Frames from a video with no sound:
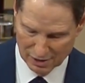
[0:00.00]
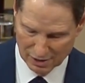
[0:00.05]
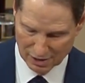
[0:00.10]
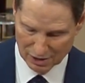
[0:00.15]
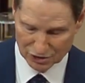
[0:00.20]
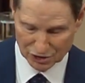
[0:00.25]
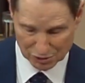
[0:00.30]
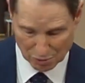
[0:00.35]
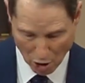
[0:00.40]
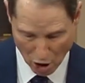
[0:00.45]

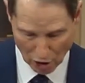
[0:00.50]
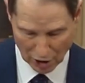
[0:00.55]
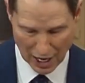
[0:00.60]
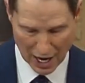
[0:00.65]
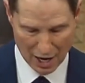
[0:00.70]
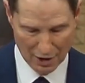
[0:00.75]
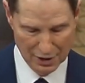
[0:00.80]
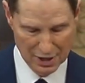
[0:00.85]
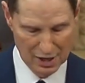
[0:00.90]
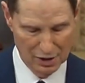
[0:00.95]
a small
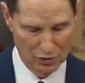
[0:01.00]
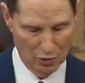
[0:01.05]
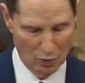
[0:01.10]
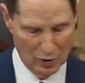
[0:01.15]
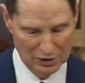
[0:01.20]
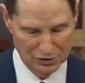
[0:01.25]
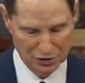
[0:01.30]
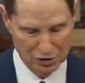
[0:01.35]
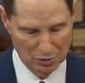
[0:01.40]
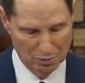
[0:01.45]
county in the
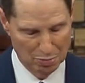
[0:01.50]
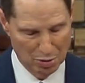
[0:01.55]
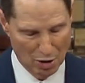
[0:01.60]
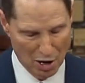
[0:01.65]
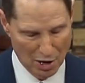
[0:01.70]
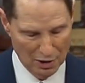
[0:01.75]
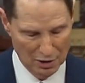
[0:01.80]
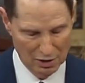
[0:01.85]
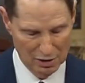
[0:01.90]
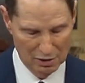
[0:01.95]
western
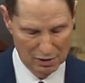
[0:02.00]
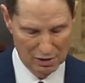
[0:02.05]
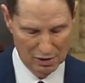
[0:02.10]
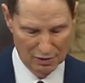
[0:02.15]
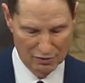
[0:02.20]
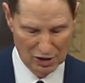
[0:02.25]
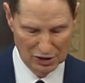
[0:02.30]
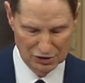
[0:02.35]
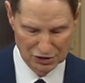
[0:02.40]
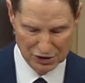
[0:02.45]
part
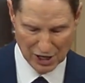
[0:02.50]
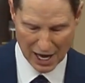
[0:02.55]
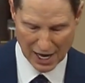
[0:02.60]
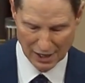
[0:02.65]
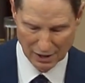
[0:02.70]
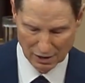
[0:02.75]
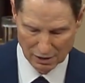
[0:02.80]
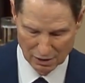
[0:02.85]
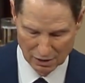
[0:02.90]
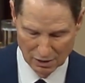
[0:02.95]
of our state.
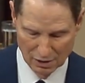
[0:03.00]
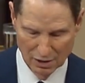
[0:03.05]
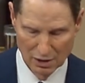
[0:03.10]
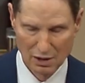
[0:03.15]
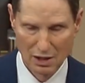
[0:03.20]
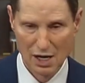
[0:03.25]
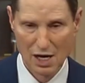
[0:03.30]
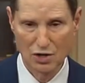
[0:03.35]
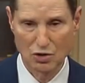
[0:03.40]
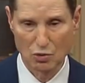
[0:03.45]

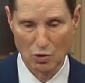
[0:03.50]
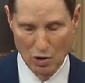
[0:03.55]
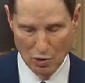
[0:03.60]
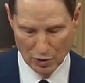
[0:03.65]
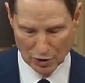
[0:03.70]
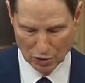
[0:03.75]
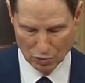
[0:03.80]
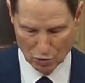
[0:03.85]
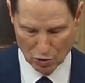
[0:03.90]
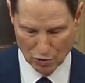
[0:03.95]
It grew
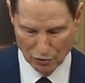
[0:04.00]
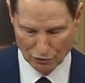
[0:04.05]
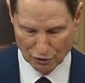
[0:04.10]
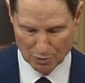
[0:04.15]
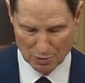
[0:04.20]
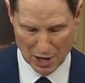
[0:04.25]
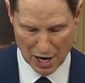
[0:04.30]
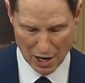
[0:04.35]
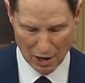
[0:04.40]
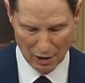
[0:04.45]
and grew
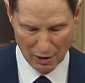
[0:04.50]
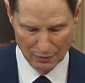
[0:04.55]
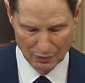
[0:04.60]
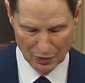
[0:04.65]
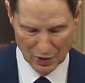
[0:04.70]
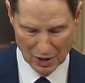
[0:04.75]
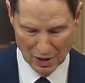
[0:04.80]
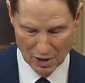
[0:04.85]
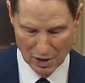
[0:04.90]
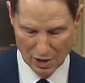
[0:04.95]
from there.
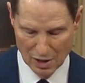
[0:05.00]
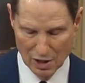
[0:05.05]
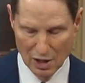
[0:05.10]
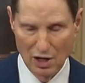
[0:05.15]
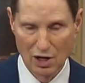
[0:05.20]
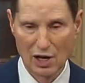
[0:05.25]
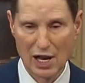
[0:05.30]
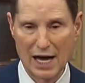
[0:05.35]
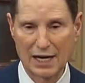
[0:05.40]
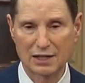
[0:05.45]

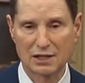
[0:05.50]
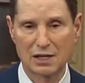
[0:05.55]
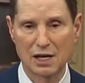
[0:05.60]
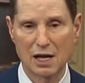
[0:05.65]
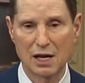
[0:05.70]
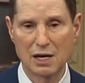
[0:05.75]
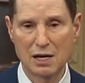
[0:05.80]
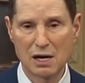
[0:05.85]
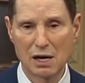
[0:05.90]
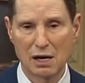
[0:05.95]

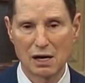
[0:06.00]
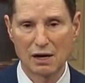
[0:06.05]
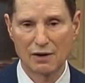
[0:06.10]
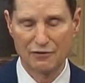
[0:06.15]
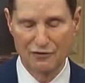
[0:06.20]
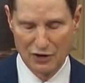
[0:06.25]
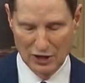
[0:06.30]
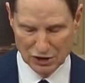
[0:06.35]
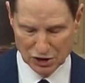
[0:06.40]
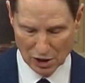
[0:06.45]
Elected
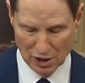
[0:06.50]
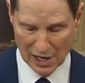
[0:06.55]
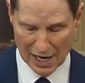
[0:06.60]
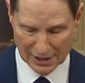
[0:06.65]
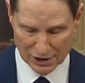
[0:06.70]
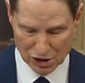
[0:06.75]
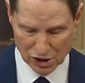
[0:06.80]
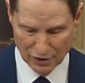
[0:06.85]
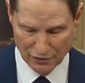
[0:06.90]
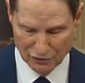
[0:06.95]
official,
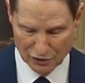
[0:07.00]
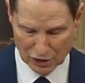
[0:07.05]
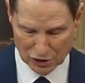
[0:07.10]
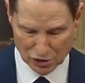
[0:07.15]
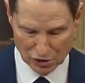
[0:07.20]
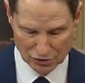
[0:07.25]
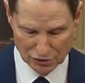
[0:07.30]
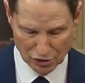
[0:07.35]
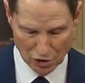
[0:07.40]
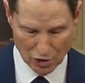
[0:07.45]
election
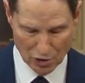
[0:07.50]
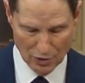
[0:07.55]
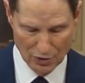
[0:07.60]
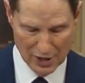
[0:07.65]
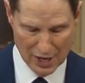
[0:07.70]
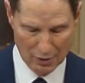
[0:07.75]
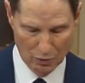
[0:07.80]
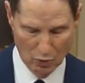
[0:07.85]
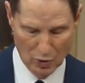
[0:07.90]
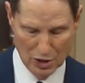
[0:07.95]
officials learned
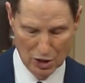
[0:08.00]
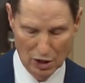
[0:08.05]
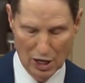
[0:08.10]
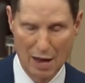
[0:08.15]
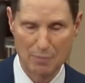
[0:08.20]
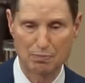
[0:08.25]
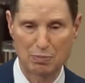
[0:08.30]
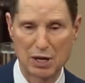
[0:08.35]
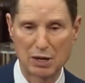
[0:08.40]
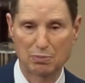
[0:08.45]
that when you
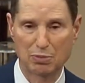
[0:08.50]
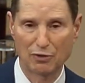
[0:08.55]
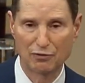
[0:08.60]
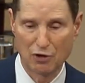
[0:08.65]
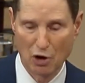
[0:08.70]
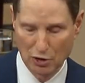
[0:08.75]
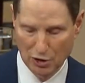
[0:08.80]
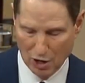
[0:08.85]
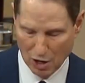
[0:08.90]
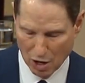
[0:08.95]
let people
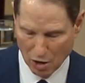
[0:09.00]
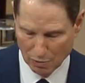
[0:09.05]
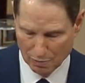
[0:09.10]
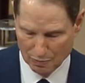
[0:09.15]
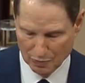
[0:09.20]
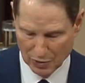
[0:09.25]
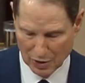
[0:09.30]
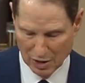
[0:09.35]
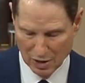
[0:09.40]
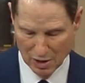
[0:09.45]
vote at home,
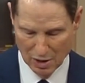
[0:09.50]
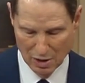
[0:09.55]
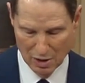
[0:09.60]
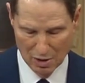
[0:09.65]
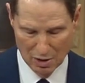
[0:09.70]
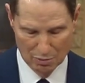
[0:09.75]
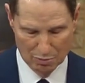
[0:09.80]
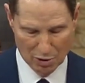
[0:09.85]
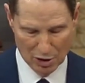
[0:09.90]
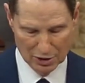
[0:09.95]

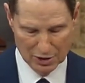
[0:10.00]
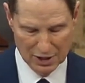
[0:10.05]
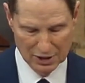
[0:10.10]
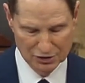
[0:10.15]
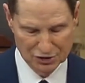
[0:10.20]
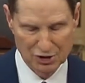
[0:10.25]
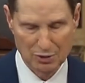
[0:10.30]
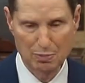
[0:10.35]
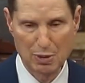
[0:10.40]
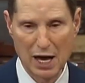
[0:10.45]

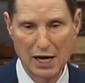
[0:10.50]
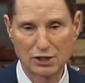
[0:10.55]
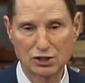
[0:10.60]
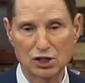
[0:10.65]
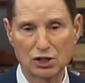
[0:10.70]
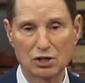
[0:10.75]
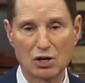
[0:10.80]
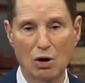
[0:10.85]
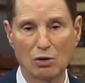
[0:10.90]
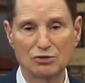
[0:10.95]

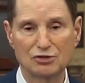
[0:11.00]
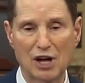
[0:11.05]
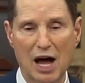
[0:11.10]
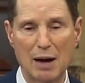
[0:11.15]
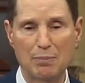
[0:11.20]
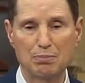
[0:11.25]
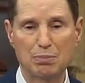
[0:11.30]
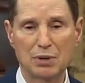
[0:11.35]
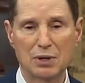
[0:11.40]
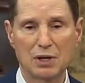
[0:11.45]
participation goes
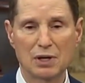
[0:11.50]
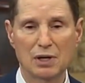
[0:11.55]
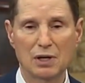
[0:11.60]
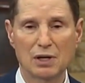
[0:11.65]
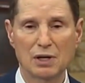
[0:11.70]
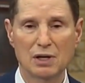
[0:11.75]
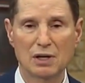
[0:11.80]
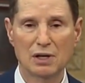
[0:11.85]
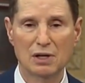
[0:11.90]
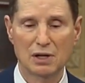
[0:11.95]
up
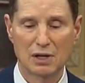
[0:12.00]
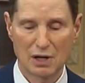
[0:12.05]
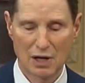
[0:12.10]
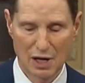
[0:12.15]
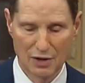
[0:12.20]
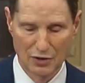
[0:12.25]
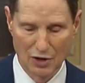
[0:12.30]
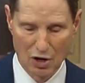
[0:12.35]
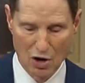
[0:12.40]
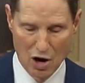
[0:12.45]

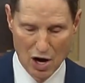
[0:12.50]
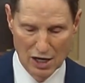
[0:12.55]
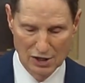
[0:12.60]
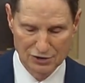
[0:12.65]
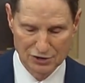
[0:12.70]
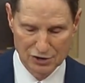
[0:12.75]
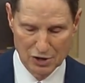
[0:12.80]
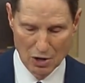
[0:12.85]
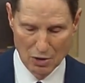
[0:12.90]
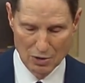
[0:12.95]
and the
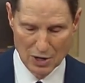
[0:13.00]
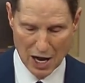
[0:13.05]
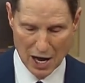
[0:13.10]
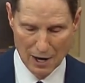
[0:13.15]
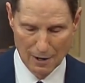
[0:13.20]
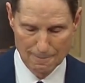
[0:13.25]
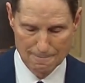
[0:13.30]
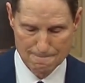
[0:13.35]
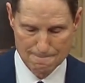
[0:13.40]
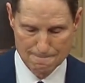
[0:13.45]
costs go down.